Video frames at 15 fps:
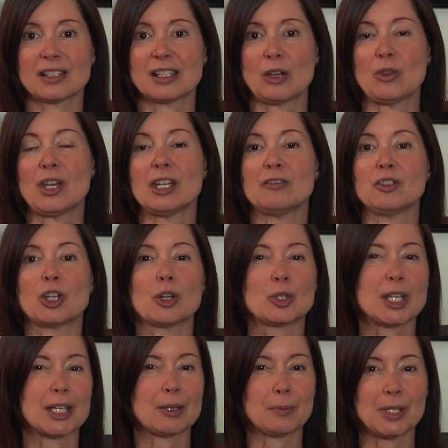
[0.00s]
So then if you go
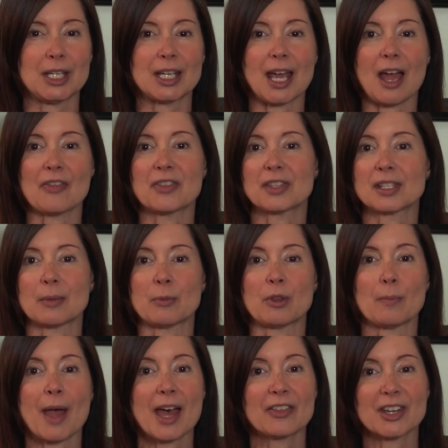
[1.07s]
take a peek at some of the
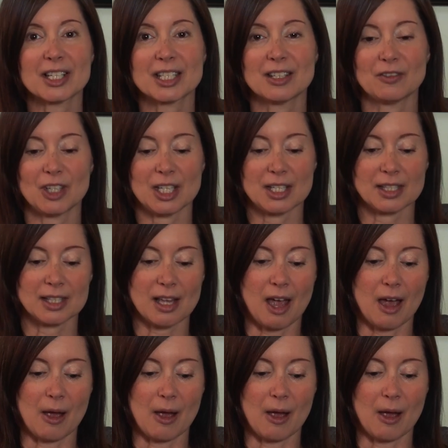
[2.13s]
math activities